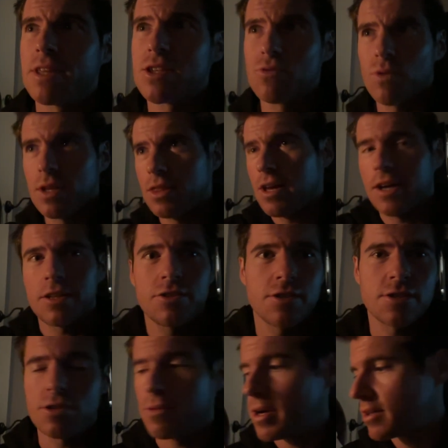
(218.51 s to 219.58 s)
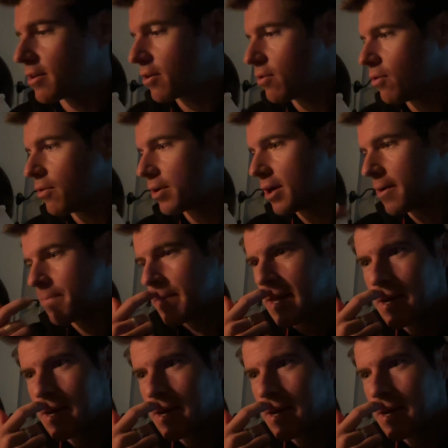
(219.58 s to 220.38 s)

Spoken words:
There's one like just around the corner.